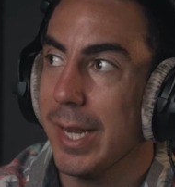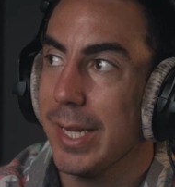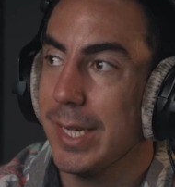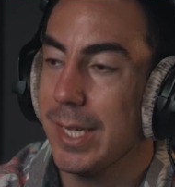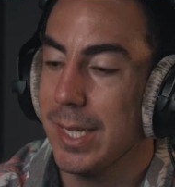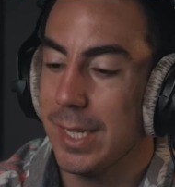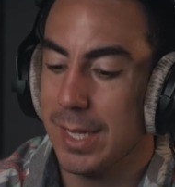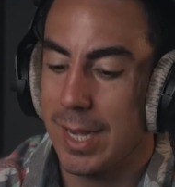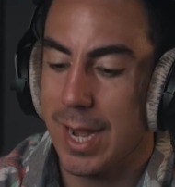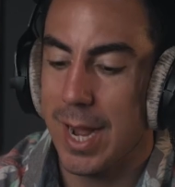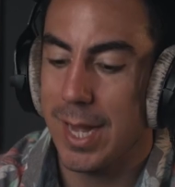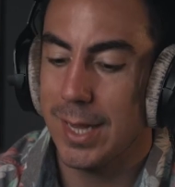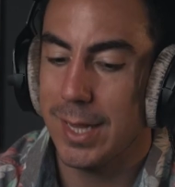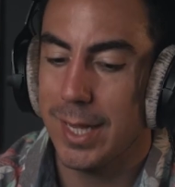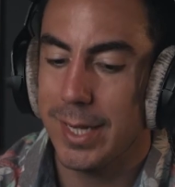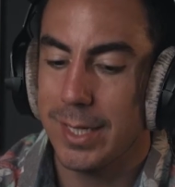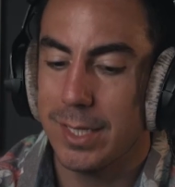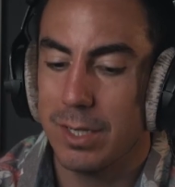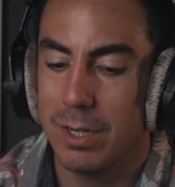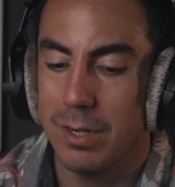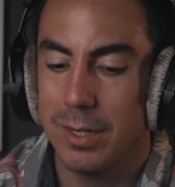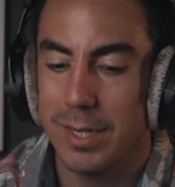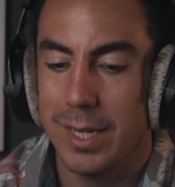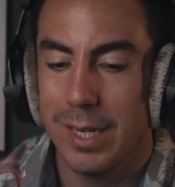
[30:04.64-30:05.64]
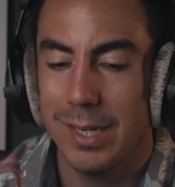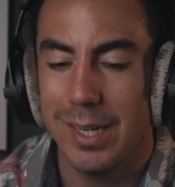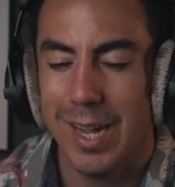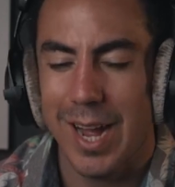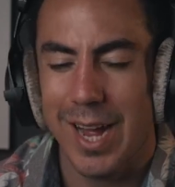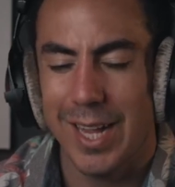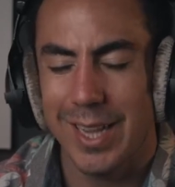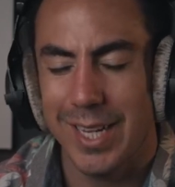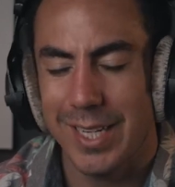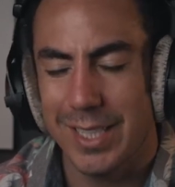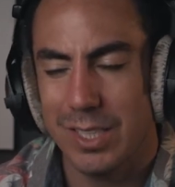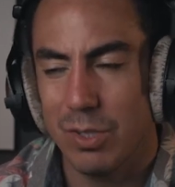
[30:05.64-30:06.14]
it. I like cooking. I
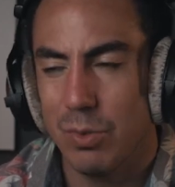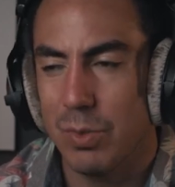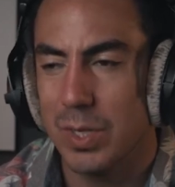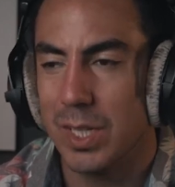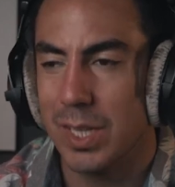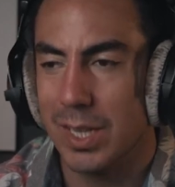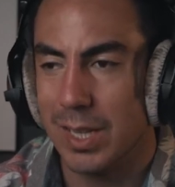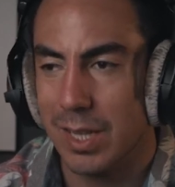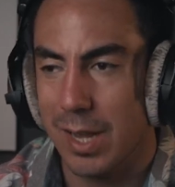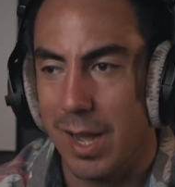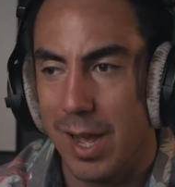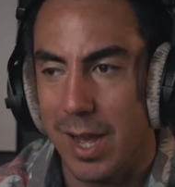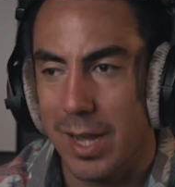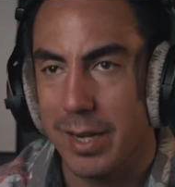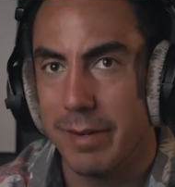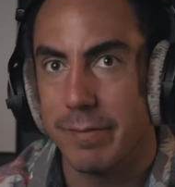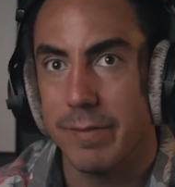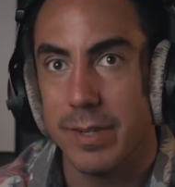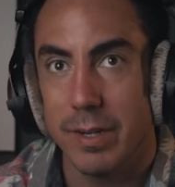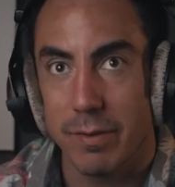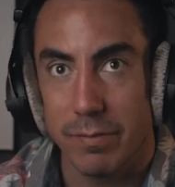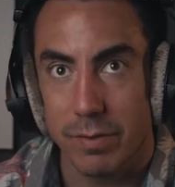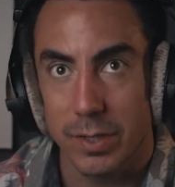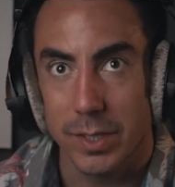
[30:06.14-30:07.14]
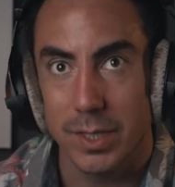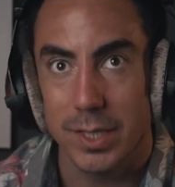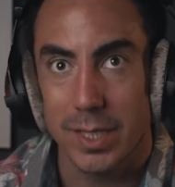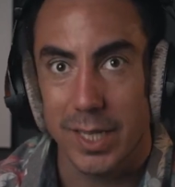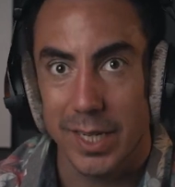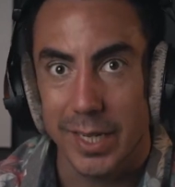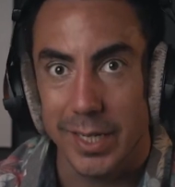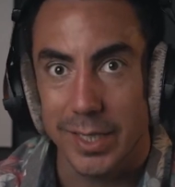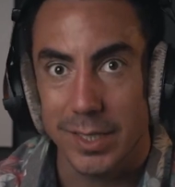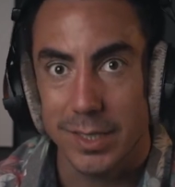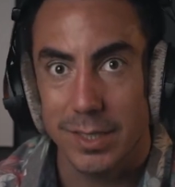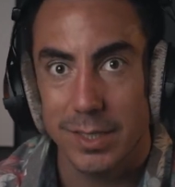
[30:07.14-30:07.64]
like doing a lot of different
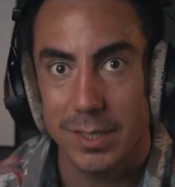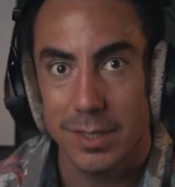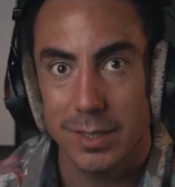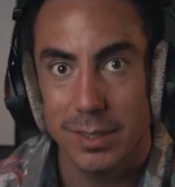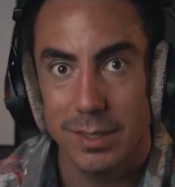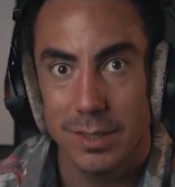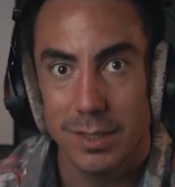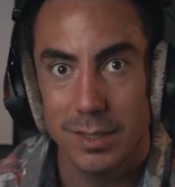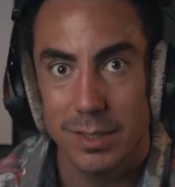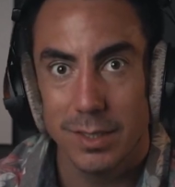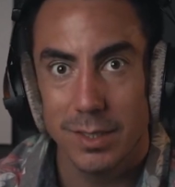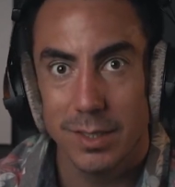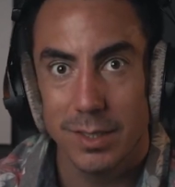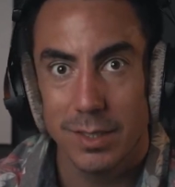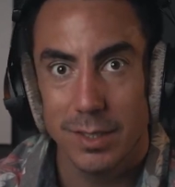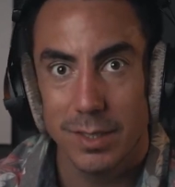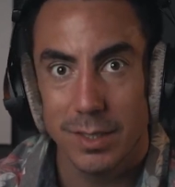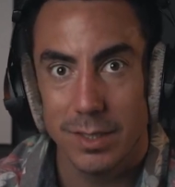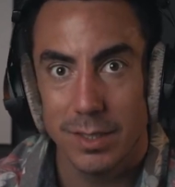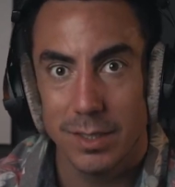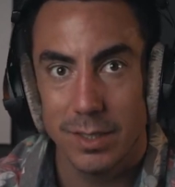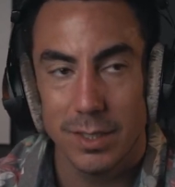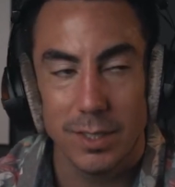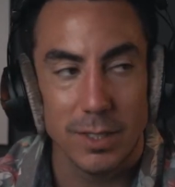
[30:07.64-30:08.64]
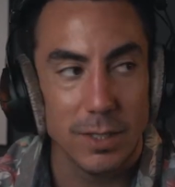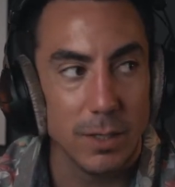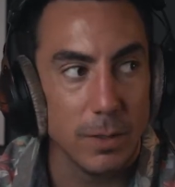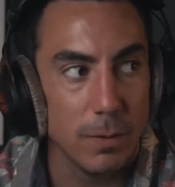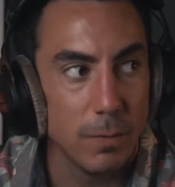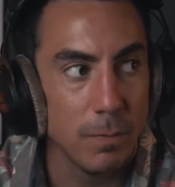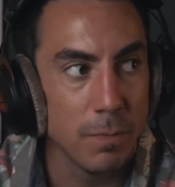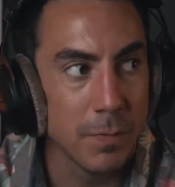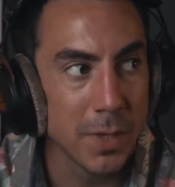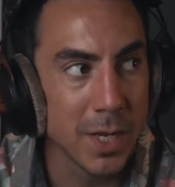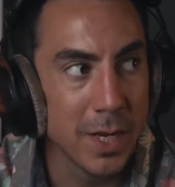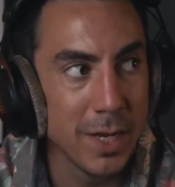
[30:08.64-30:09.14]
things,
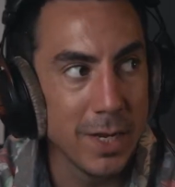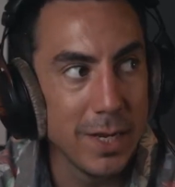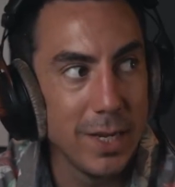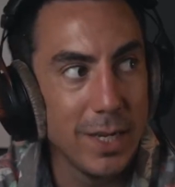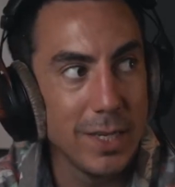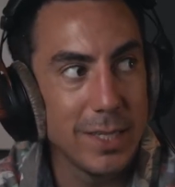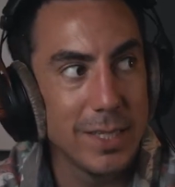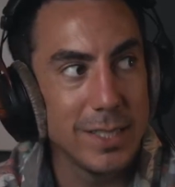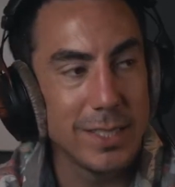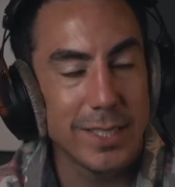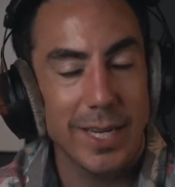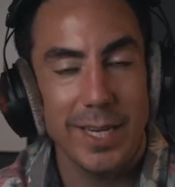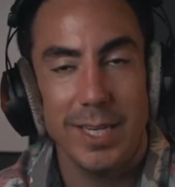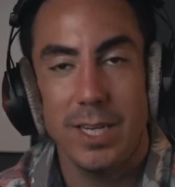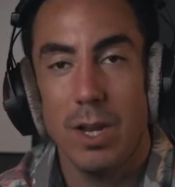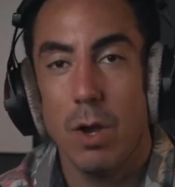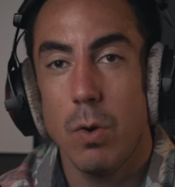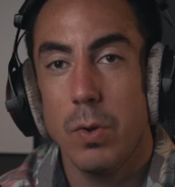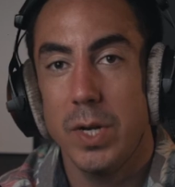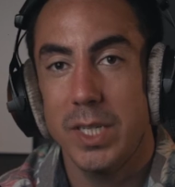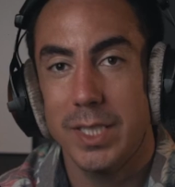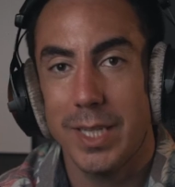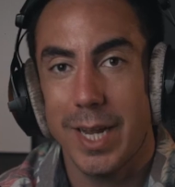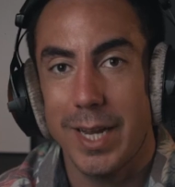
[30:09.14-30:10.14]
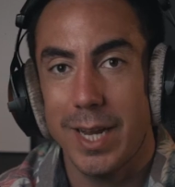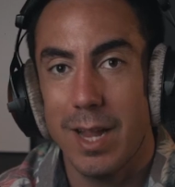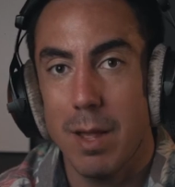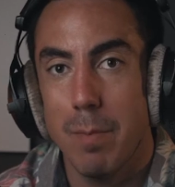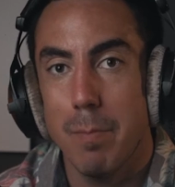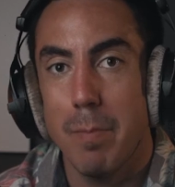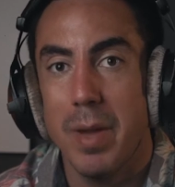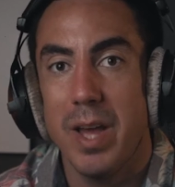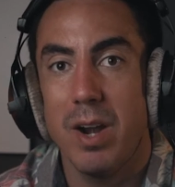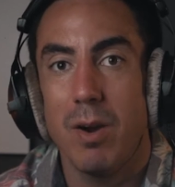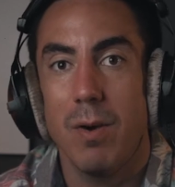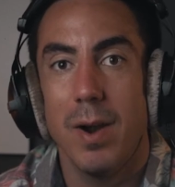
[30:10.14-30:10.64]
because I notice I get
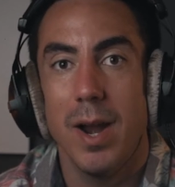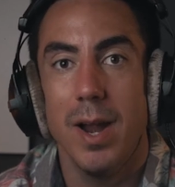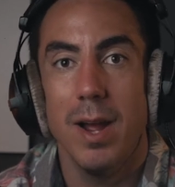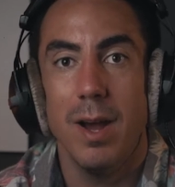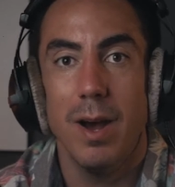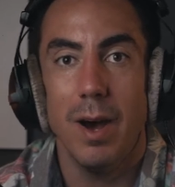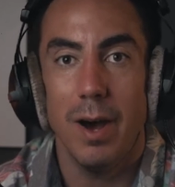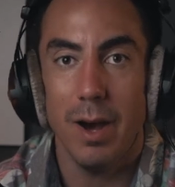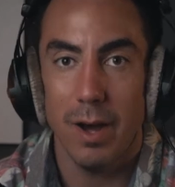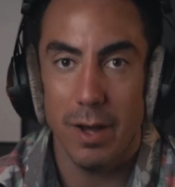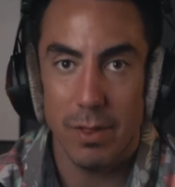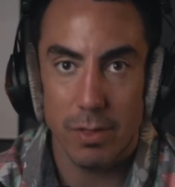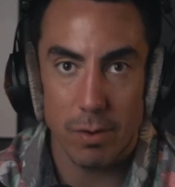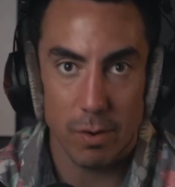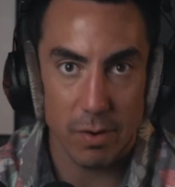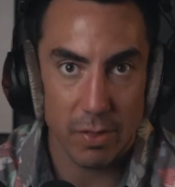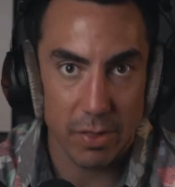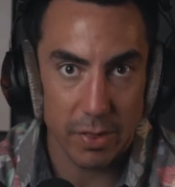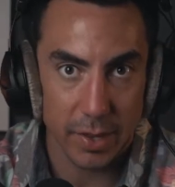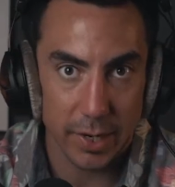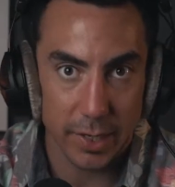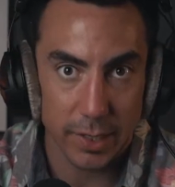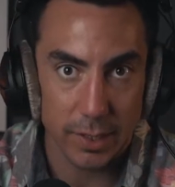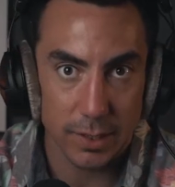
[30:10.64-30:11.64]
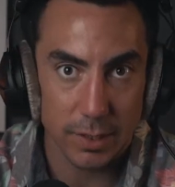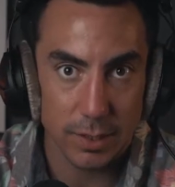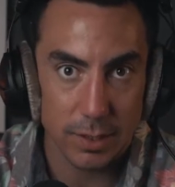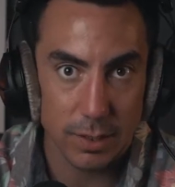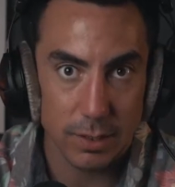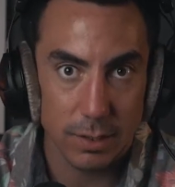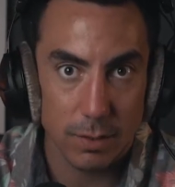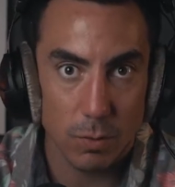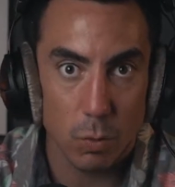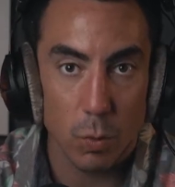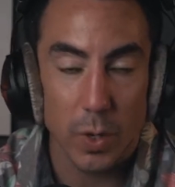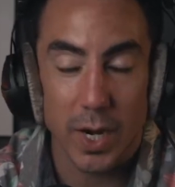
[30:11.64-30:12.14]
better at other things
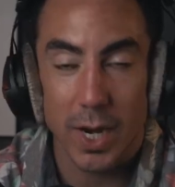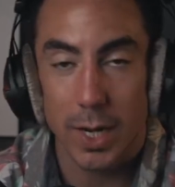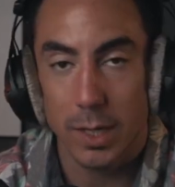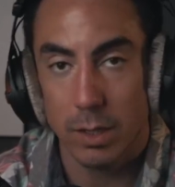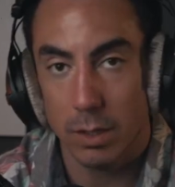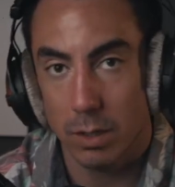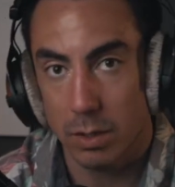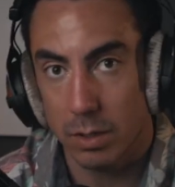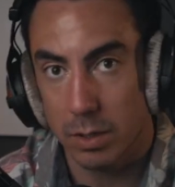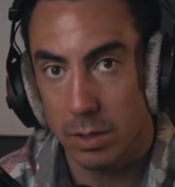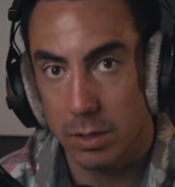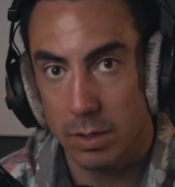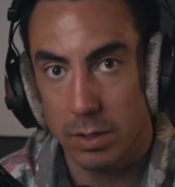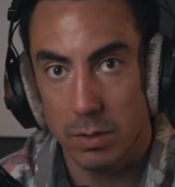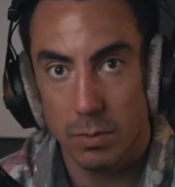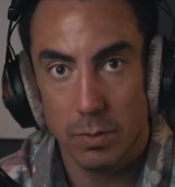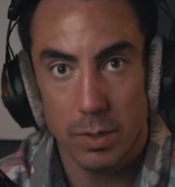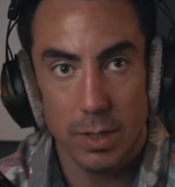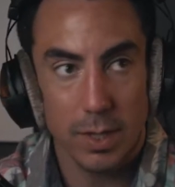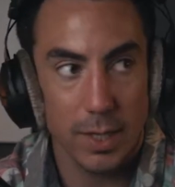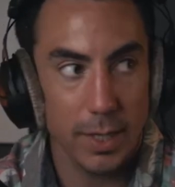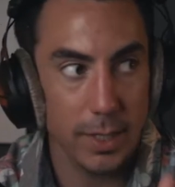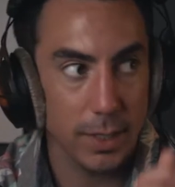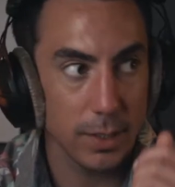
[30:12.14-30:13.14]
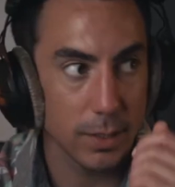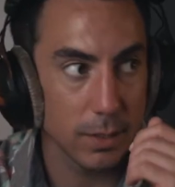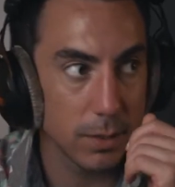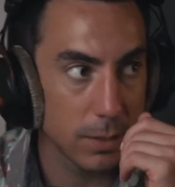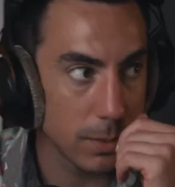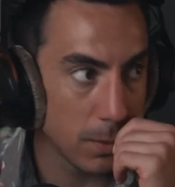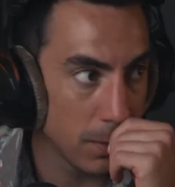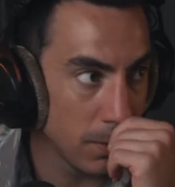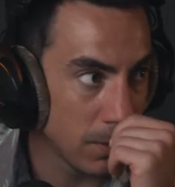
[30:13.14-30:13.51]
when I learn new things.